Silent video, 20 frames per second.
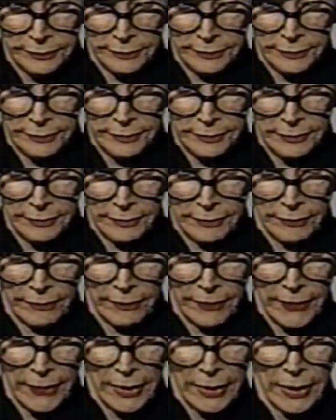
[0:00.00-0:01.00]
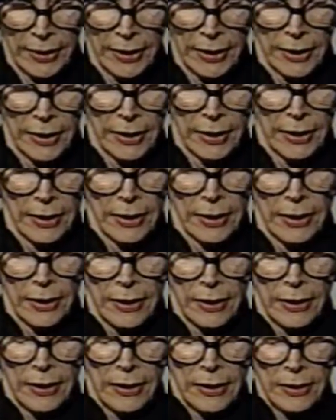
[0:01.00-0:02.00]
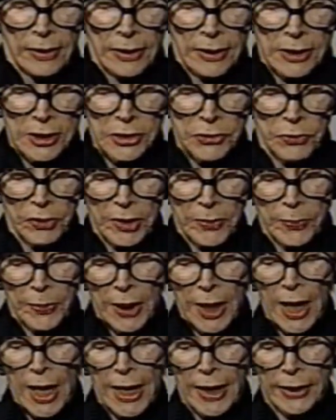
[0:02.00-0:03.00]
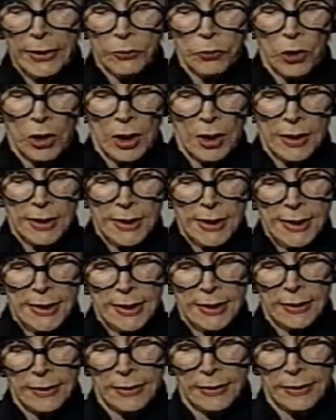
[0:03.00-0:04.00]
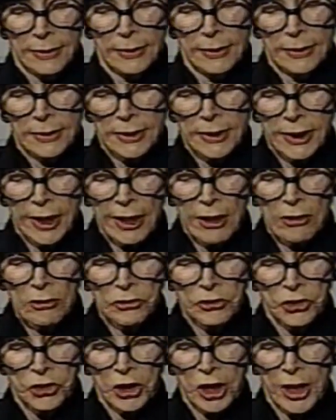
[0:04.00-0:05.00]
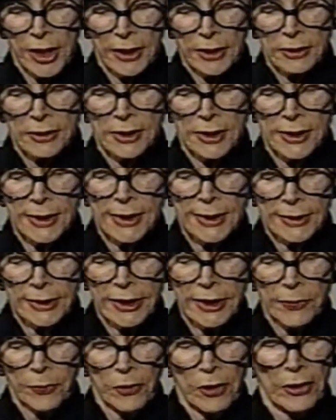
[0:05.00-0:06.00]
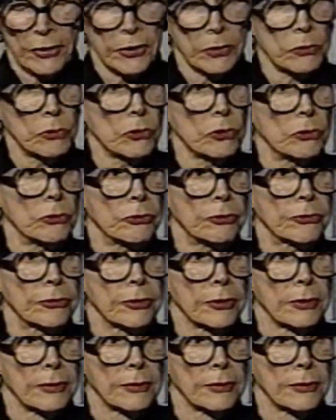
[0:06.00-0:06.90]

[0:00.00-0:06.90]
reply? His reply was, Tell Jake to sleep on the roof.